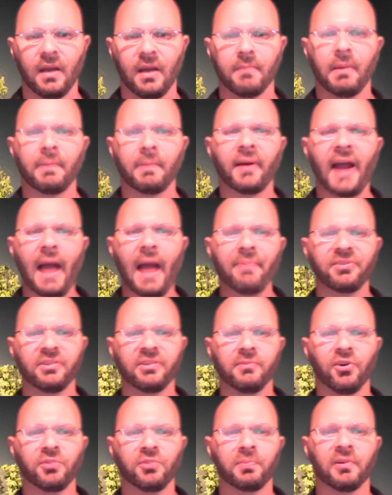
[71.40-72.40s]
But perhaps the
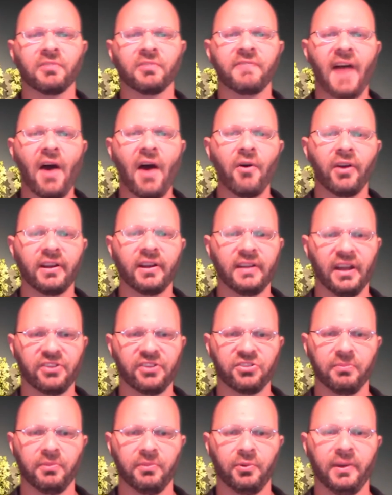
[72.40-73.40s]
most profound
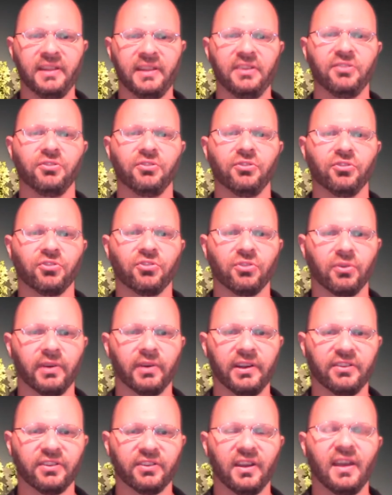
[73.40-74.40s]
connection between these two
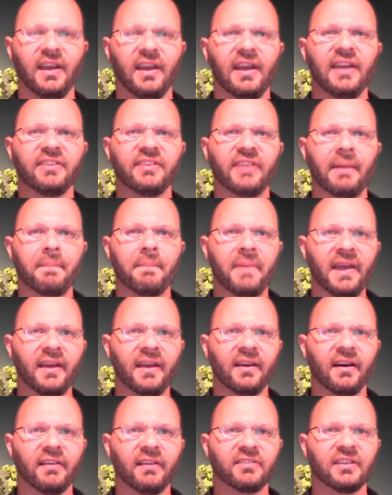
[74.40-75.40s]
stories is that
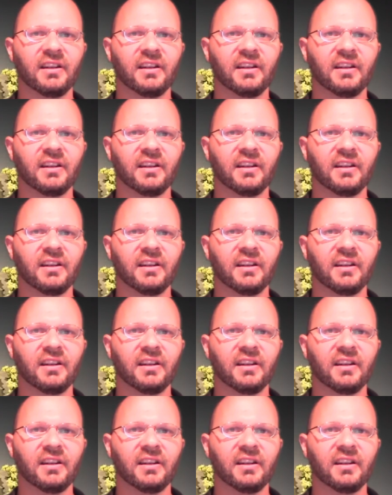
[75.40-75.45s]
Pinchas and